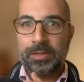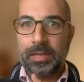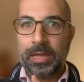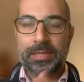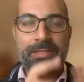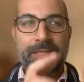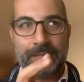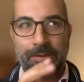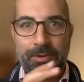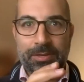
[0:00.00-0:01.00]
I did 6,
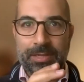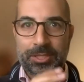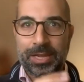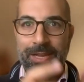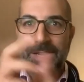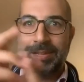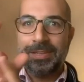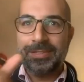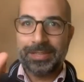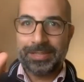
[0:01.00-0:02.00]
7 years at Shell,
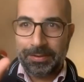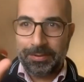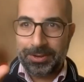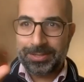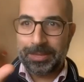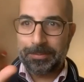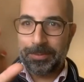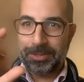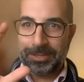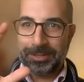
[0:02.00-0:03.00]
6, 7 years at
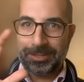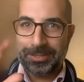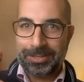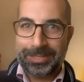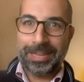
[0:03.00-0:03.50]
Boston Consulting,